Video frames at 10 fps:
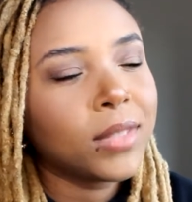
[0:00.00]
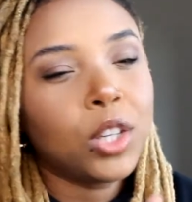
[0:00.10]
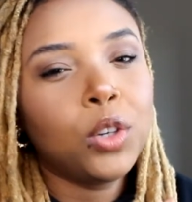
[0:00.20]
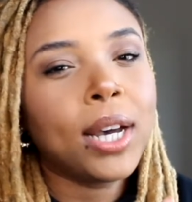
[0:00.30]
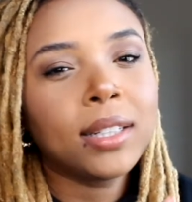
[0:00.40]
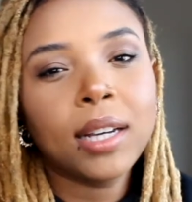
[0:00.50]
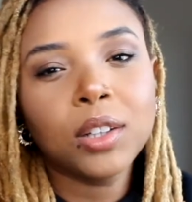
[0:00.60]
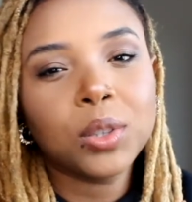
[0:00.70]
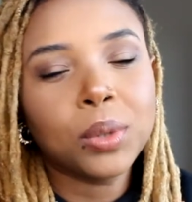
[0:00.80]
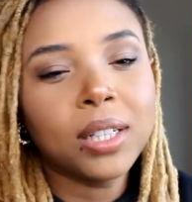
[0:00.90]
you got
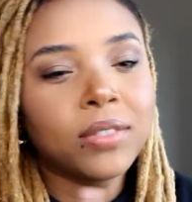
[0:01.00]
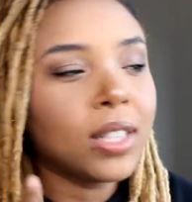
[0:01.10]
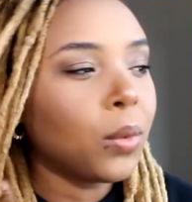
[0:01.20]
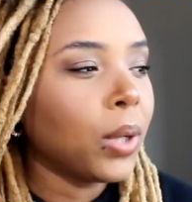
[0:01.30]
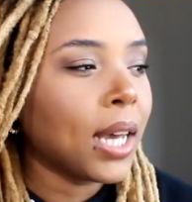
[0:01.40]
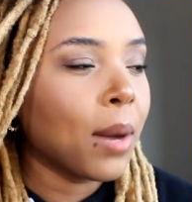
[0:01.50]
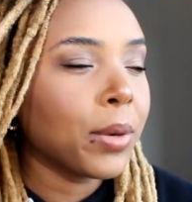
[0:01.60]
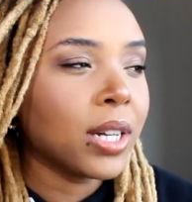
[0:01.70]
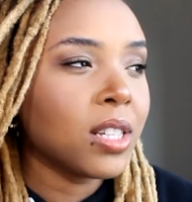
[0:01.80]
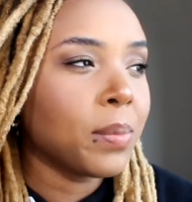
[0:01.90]
Taylor Swift and we got
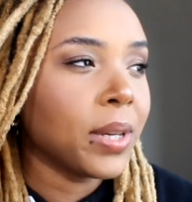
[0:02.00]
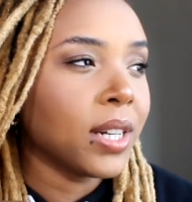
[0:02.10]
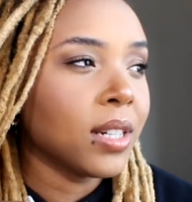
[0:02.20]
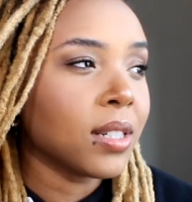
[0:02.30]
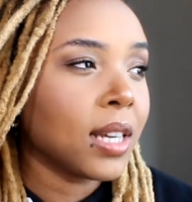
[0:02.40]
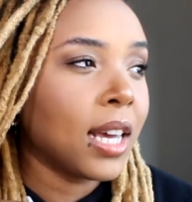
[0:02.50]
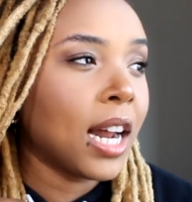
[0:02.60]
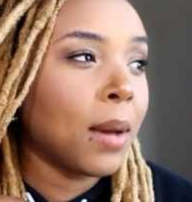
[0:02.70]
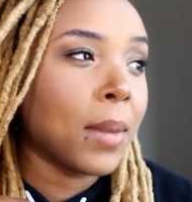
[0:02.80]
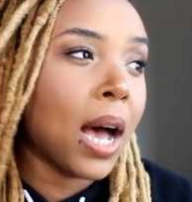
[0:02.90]
Britney Spears, and
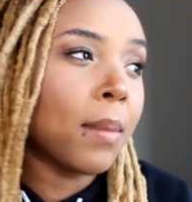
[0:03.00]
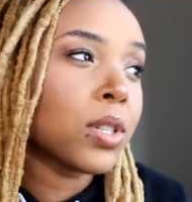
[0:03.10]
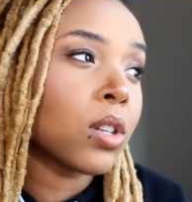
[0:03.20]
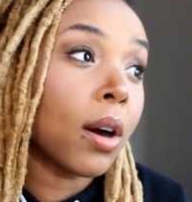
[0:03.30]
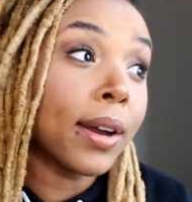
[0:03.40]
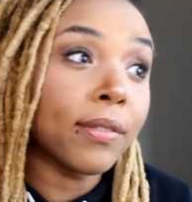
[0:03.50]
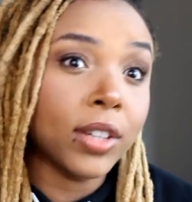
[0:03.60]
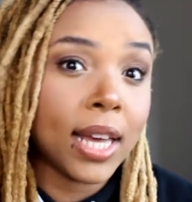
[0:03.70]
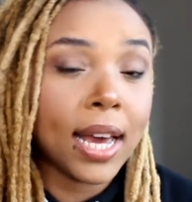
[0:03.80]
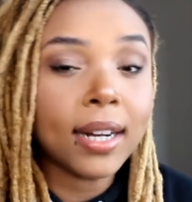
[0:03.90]
I'm sorry for
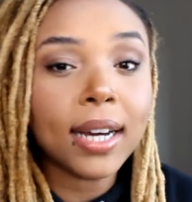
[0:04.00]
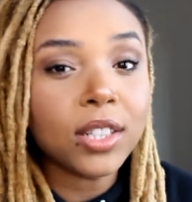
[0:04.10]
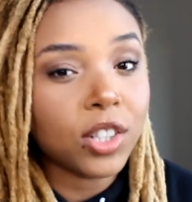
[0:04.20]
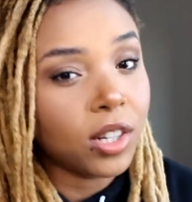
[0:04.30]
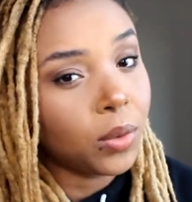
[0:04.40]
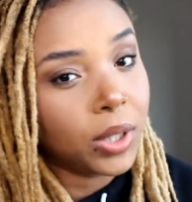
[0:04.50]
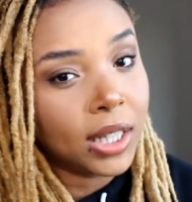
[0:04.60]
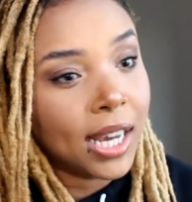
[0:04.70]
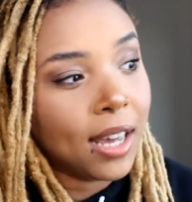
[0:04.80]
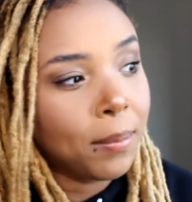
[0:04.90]
that. I
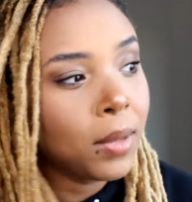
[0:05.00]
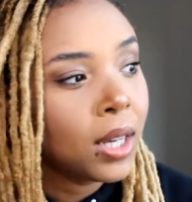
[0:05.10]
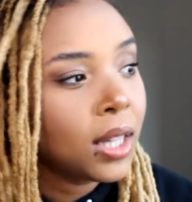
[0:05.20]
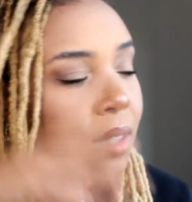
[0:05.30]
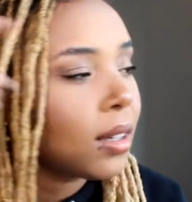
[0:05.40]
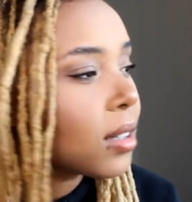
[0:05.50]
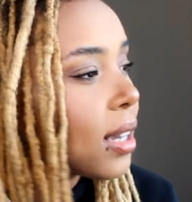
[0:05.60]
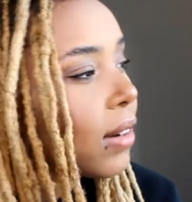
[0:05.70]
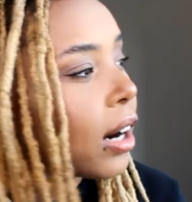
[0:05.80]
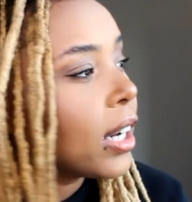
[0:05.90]
genuinely am. They also
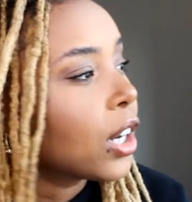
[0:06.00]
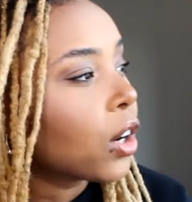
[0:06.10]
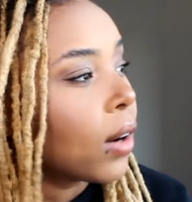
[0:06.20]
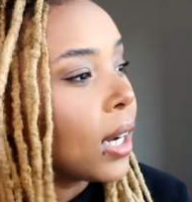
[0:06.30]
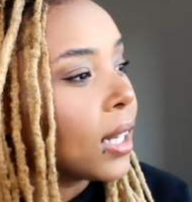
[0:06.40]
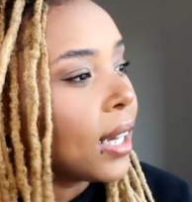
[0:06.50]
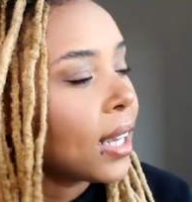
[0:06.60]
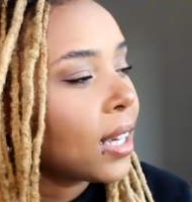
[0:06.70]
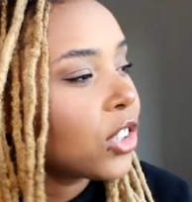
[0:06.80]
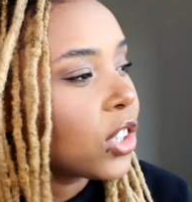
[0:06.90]
have Ariana Grande. I
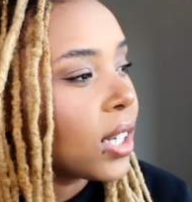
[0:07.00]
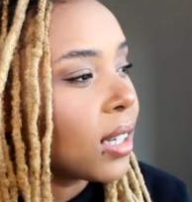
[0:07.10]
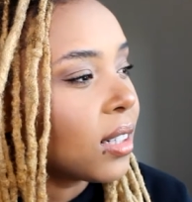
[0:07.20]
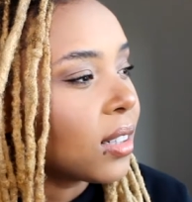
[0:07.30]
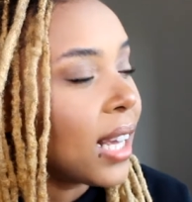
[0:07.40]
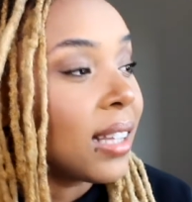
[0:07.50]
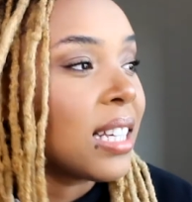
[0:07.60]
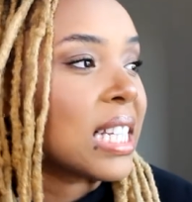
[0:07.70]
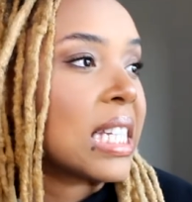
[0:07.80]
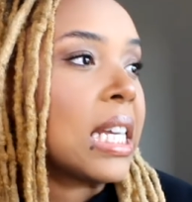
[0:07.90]
guess she can at
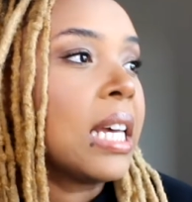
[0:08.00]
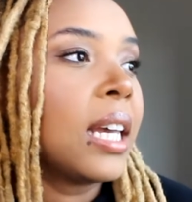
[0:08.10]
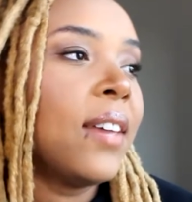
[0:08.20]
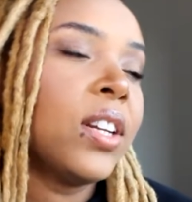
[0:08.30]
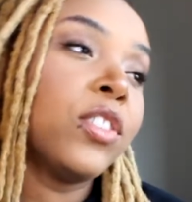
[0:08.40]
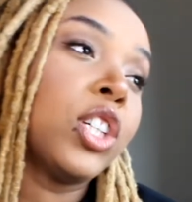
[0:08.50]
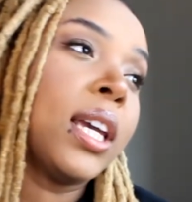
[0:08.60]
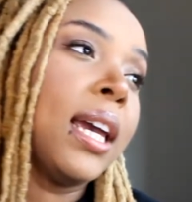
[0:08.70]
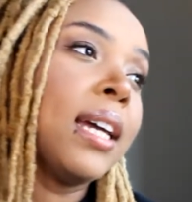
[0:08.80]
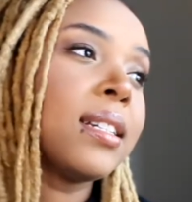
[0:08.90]
least sing even if she
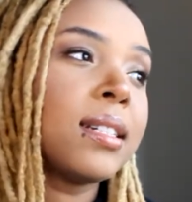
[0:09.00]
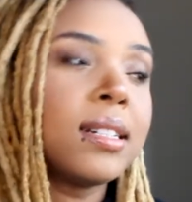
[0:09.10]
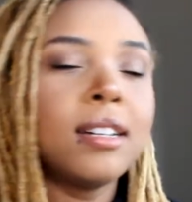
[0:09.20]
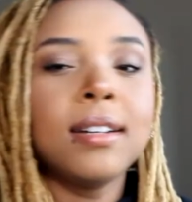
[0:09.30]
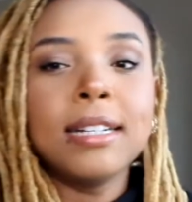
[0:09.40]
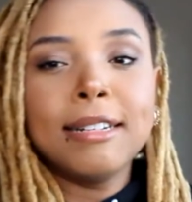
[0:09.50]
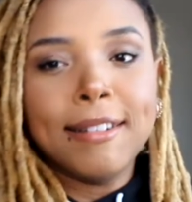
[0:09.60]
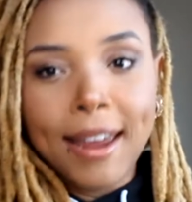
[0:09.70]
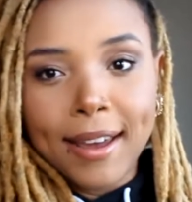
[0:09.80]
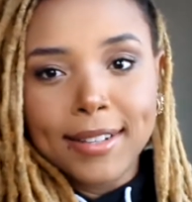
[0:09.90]
can't
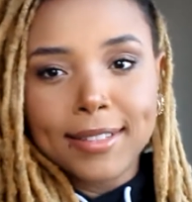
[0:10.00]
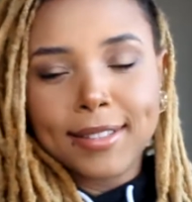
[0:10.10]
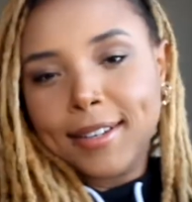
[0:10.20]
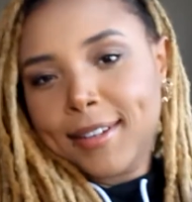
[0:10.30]
dance,